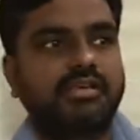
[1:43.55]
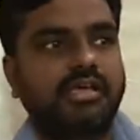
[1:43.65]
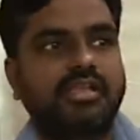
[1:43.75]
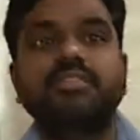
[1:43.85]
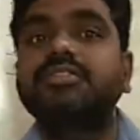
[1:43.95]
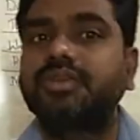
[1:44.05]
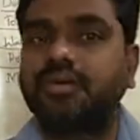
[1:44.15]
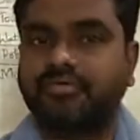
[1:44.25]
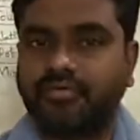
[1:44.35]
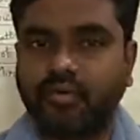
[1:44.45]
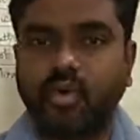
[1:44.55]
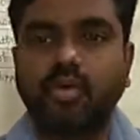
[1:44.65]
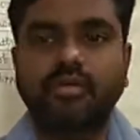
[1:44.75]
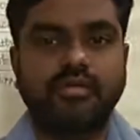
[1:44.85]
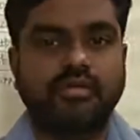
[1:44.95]
or else your
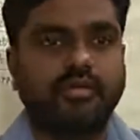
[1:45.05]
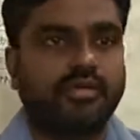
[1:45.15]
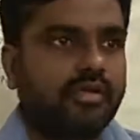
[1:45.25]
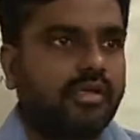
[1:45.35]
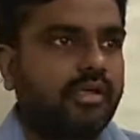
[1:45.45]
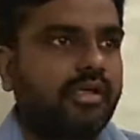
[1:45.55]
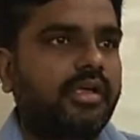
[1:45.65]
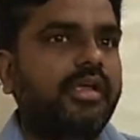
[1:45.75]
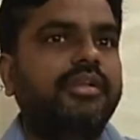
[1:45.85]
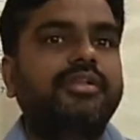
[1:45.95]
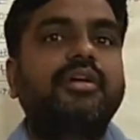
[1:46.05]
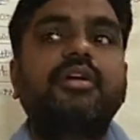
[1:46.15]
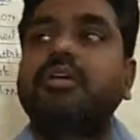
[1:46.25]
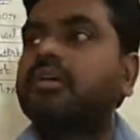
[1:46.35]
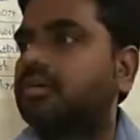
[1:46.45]
phone, and
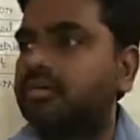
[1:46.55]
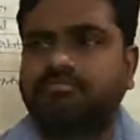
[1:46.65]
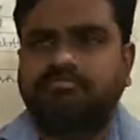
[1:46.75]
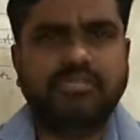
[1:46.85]
your